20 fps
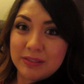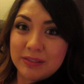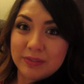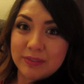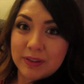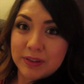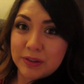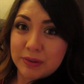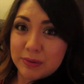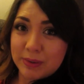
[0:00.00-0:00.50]
haven't
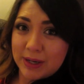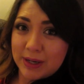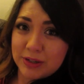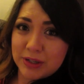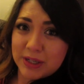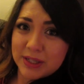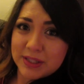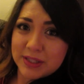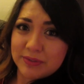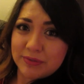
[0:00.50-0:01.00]
found a red
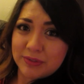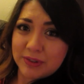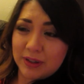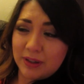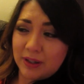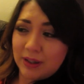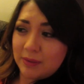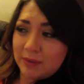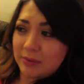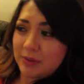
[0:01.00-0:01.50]
dress for
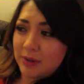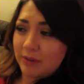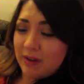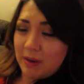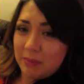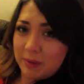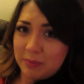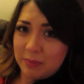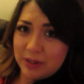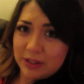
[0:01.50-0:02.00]
our
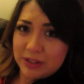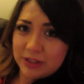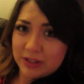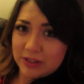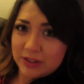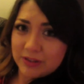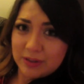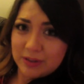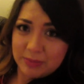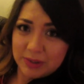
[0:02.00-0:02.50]
family picture,
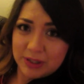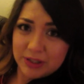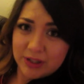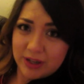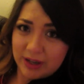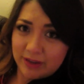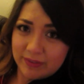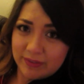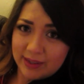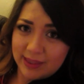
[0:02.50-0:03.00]
so I'm going to
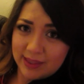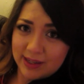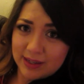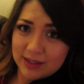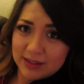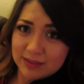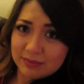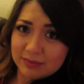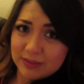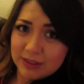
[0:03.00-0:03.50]
try to find
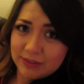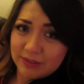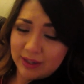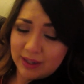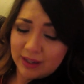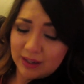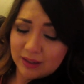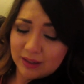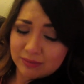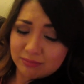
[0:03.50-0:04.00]
that if I
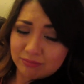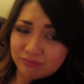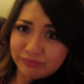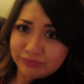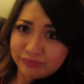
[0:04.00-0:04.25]
can.